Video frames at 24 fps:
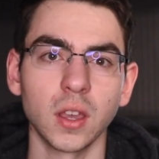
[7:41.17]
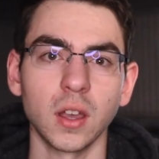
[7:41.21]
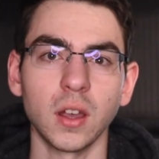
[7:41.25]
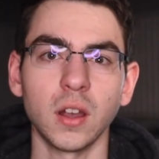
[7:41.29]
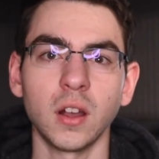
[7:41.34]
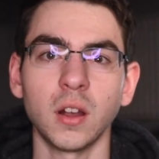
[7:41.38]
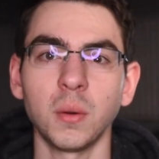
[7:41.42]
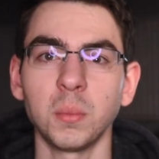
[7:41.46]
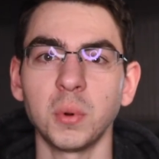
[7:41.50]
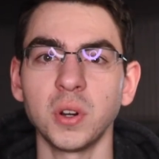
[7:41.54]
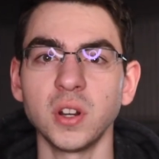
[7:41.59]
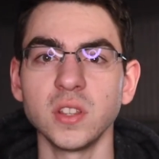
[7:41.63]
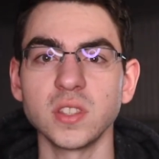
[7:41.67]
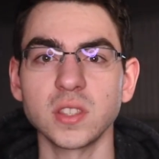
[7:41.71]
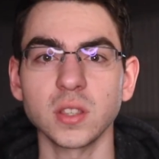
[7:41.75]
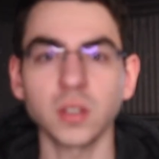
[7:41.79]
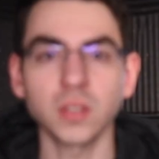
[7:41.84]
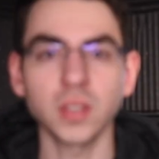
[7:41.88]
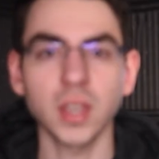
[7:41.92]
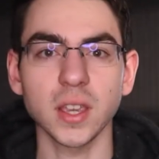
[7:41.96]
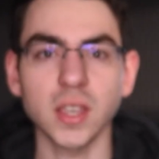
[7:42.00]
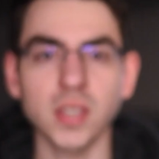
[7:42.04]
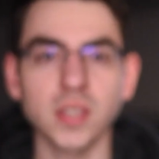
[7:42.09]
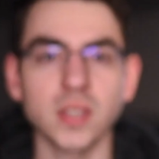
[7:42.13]
But
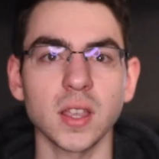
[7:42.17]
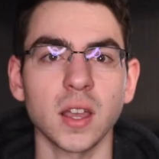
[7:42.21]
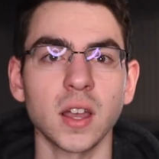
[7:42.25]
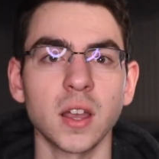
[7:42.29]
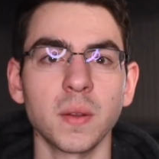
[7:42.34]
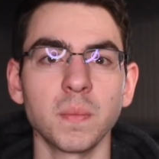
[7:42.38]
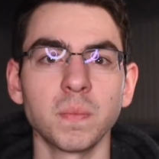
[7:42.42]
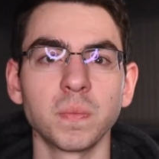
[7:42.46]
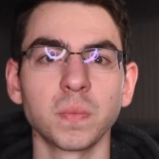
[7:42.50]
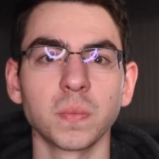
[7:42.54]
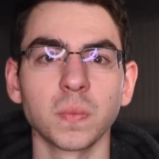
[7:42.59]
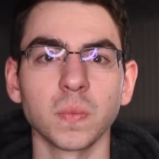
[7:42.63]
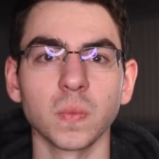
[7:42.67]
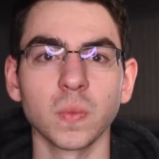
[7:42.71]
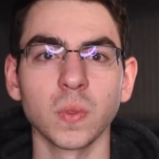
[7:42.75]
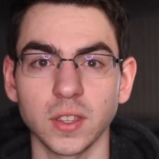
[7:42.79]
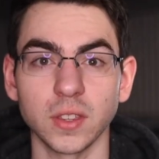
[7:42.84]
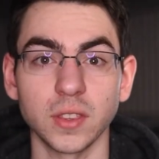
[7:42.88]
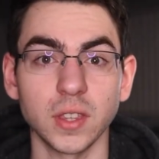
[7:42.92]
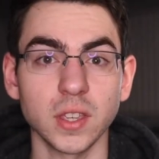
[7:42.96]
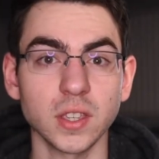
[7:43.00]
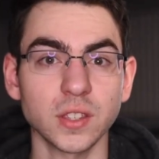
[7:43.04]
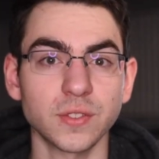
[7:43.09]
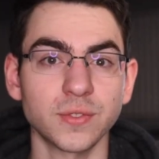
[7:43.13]
until next time,
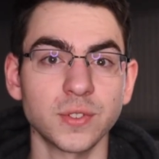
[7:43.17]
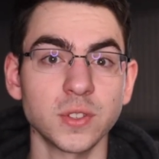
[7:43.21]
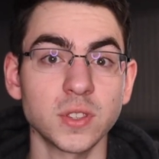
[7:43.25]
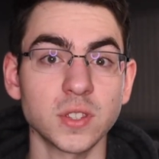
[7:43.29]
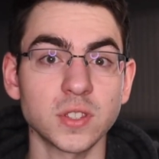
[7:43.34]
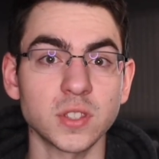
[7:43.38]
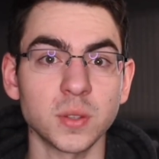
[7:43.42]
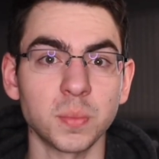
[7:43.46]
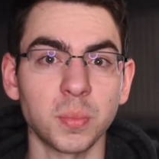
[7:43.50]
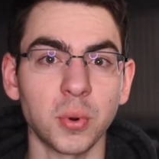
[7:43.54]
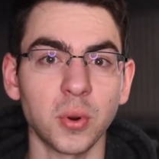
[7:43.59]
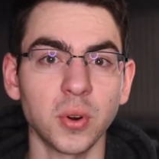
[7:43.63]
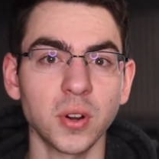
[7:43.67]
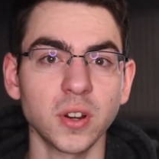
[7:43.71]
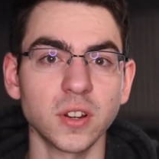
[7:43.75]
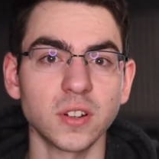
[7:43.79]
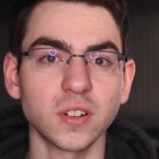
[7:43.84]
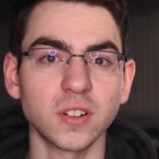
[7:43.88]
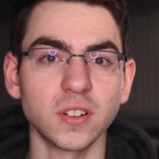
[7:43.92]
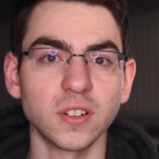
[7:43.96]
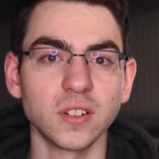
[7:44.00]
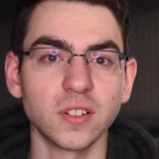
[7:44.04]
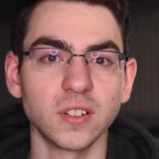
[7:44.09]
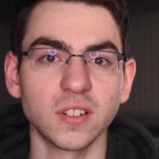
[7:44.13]
thanks for the
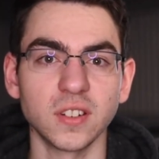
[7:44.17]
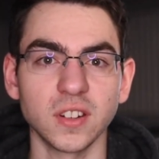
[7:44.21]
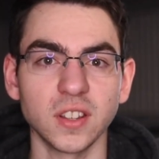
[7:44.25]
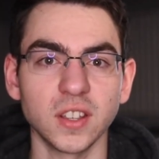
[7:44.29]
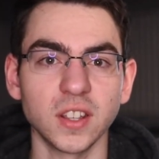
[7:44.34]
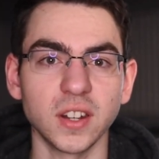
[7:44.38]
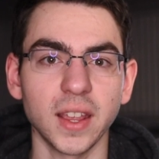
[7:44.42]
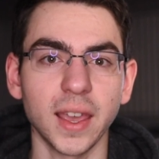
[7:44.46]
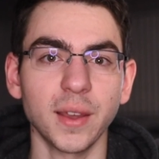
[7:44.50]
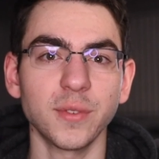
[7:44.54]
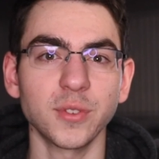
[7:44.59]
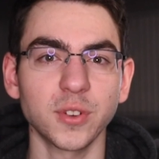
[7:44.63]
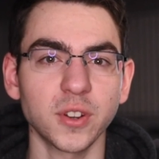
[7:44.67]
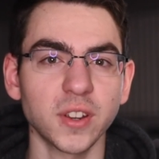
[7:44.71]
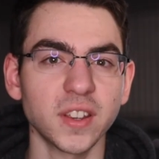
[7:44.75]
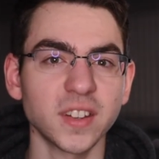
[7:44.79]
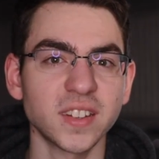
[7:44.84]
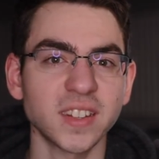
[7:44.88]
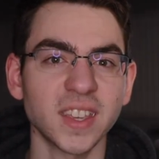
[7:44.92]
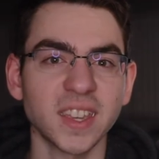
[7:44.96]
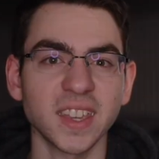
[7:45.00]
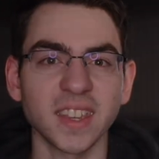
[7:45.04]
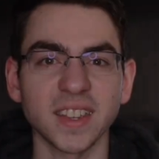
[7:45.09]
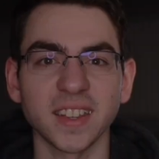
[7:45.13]
support and have a
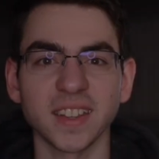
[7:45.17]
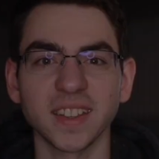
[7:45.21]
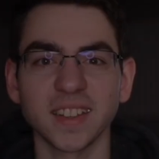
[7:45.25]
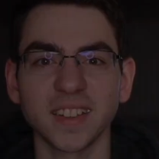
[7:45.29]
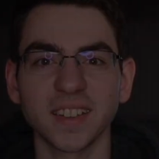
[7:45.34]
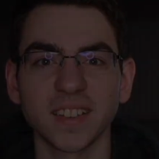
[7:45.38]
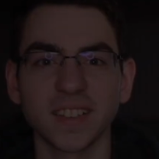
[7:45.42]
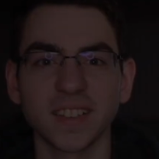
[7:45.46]
great day.